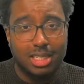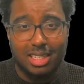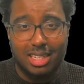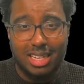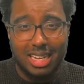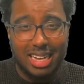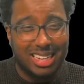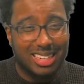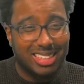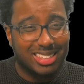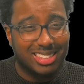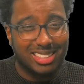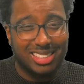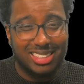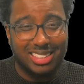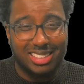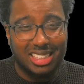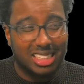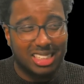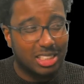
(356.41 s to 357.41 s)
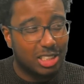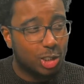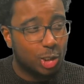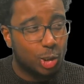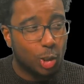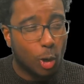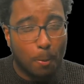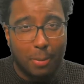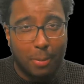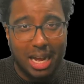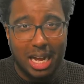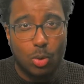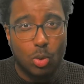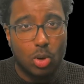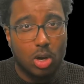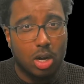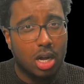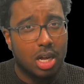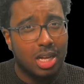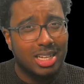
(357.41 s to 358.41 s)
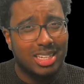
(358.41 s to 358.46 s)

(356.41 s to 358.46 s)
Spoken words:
And his shot power,